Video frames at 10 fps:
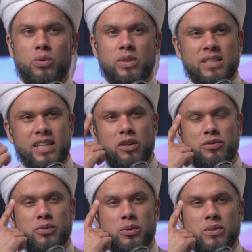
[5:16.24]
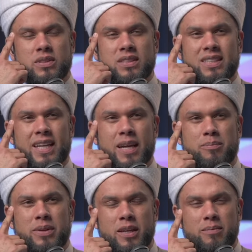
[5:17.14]
who is doubtful did I
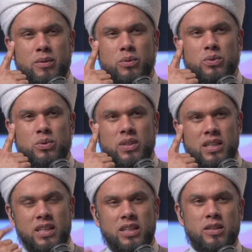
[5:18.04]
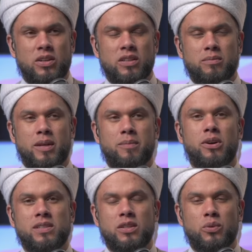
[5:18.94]
break my wudu earlier on by
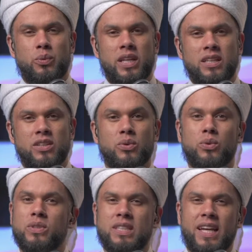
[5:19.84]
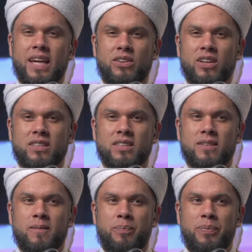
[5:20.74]
passing wind or did I not?
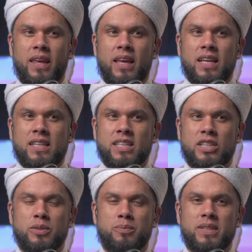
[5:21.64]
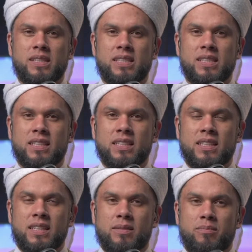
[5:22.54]
Such a person
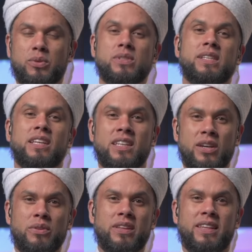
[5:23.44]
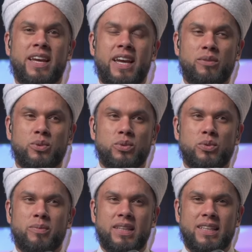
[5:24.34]
because they know that they had
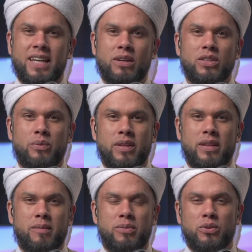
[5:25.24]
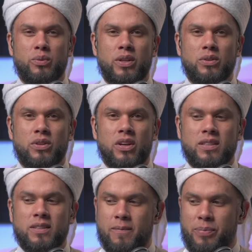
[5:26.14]
wudu, but they're doubting whether they broke wind or
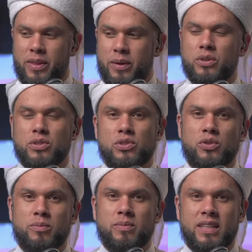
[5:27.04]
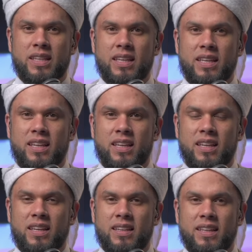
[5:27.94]
not, they would assume that they
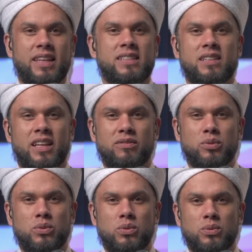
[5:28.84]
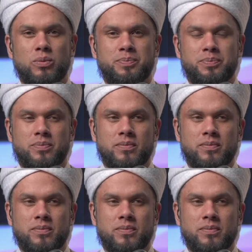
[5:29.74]
that they still have wudu.